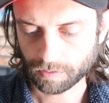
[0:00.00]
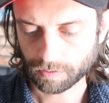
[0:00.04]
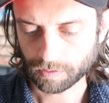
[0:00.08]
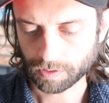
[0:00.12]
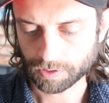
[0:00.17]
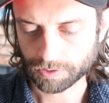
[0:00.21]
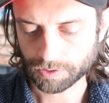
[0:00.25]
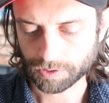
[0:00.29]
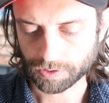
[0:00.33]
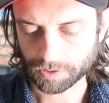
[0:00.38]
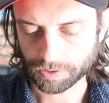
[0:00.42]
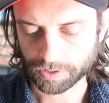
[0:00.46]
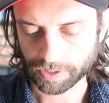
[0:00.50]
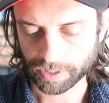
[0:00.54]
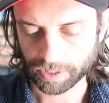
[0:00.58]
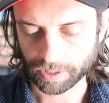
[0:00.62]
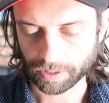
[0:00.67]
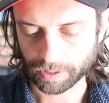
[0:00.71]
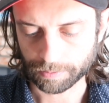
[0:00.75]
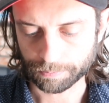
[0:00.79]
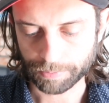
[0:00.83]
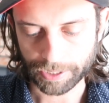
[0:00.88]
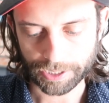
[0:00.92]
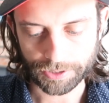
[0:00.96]
This is
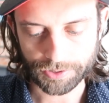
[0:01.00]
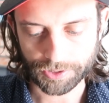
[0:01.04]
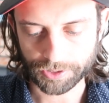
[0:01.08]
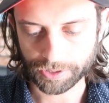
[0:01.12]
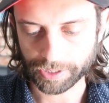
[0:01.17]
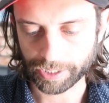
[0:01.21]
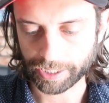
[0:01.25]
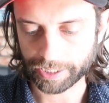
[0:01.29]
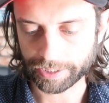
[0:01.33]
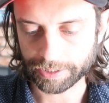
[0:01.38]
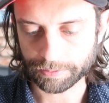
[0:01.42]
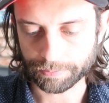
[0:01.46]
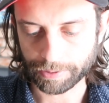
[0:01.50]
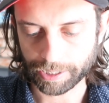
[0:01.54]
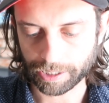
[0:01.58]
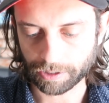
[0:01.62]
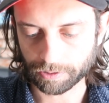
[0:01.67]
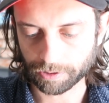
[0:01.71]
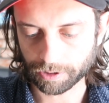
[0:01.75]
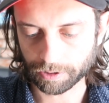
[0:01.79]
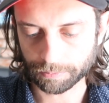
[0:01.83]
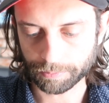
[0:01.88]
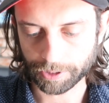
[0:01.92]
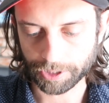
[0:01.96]
a basic Eddie
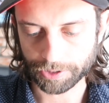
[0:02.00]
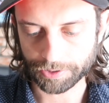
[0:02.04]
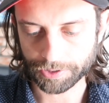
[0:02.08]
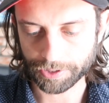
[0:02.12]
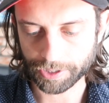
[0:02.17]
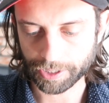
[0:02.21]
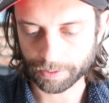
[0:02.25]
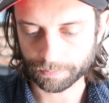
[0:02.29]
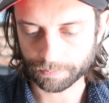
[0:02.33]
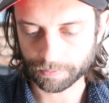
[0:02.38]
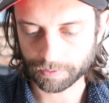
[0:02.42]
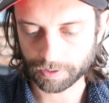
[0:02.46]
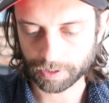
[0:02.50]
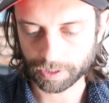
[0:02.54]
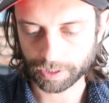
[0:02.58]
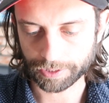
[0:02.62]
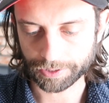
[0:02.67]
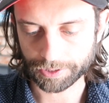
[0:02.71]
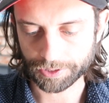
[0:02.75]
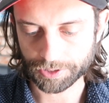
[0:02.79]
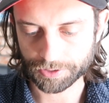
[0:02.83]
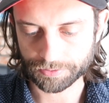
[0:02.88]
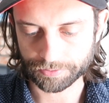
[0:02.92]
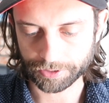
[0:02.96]
Bauer button-up.
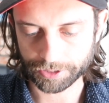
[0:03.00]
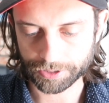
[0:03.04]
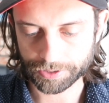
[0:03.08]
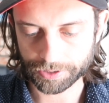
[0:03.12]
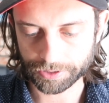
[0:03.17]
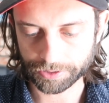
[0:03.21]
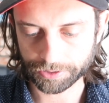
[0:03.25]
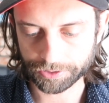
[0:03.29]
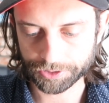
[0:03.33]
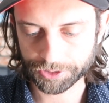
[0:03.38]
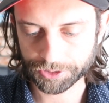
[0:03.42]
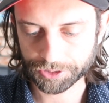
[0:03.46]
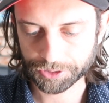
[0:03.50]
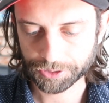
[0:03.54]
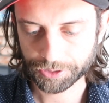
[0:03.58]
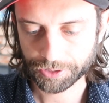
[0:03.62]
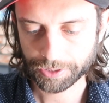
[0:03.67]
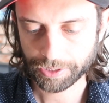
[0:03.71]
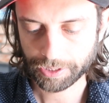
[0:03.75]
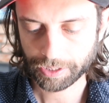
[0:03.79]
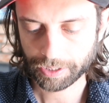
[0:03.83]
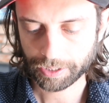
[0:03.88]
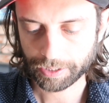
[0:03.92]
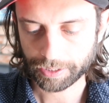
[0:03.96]
It is vintage
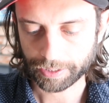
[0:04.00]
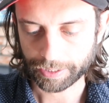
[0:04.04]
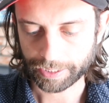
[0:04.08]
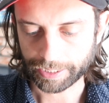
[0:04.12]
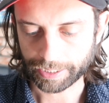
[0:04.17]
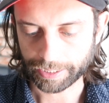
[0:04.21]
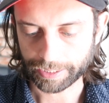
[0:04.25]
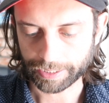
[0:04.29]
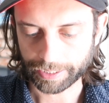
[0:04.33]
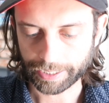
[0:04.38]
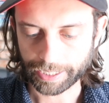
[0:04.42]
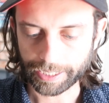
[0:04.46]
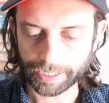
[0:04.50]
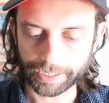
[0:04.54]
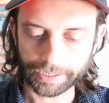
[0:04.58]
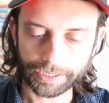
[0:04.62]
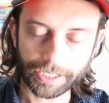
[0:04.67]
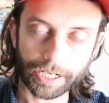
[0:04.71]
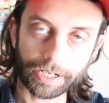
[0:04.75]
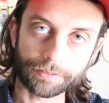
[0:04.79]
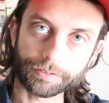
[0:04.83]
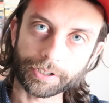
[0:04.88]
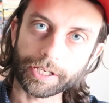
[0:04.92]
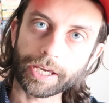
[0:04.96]
and it had
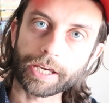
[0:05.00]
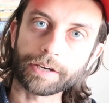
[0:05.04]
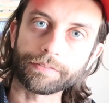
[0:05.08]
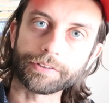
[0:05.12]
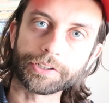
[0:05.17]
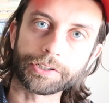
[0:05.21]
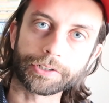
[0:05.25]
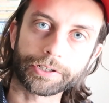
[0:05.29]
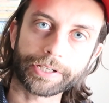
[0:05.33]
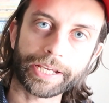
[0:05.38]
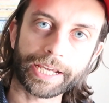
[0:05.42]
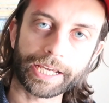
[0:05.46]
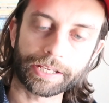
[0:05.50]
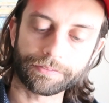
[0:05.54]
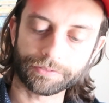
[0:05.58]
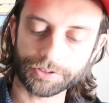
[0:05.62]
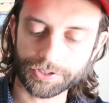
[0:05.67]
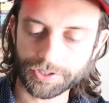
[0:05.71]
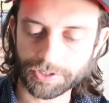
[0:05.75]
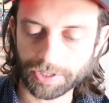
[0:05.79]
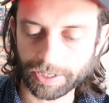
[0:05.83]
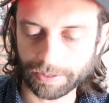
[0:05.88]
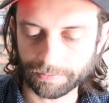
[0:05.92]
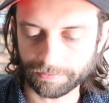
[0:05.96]
kind of a heavier
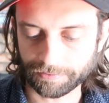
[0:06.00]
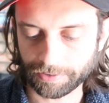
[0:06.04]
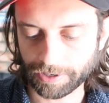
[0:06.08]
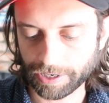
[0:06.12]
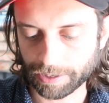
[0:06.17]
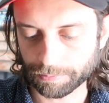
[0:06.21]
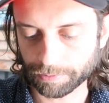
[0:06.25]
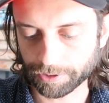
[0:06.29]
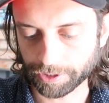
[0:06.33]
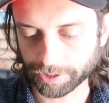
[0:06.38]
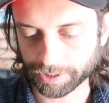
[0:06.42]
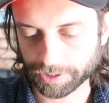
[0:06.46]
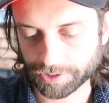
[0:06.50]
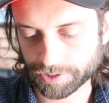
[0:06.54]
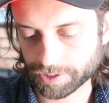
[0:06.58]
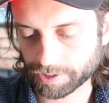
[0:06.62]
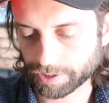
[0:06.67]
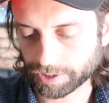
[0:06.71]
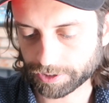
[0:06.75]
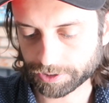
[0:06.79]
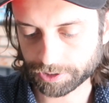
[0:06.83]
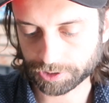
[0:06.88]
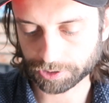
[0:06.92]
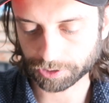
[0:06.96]
canvas type fabric. It's a
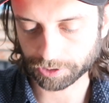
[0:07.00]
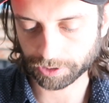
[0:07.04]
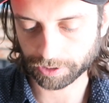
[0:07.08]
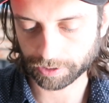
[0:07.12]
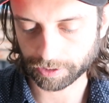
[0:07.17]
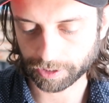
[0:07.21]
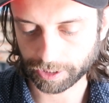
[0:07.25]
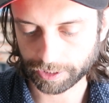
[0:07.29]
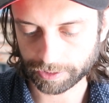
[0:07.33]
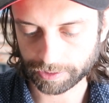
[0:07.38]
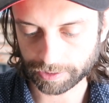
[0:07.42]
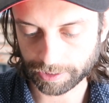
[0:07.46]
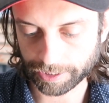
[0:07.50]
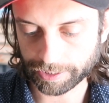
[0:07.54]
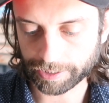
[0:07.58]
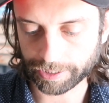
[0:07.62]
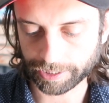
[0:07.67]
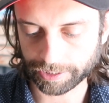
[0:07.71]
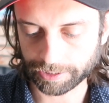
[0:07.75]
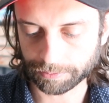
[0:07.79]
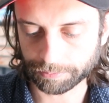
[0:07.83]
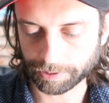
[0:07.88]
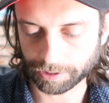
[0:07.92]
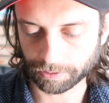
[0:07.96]
nice shirt. I like
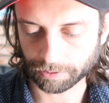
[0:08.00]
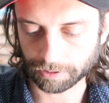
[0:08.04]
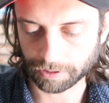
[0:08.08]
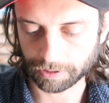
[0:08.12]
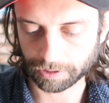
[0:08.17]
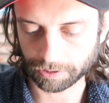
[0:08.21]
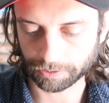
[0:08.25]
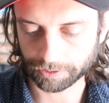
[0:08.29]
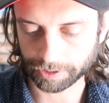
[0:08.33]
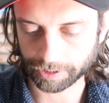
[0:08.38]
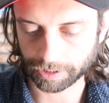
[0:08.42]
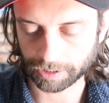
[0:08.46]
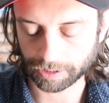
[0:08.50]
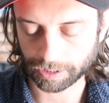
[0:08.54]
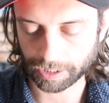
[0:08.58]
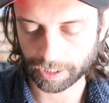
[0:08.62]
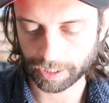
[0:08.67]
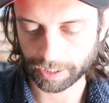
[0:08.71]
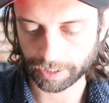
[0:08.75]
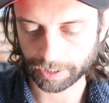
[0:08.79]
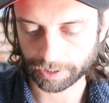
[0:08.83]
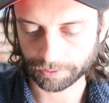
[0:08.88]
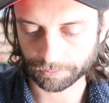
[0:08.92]
Eddie Bauer clothing a lot.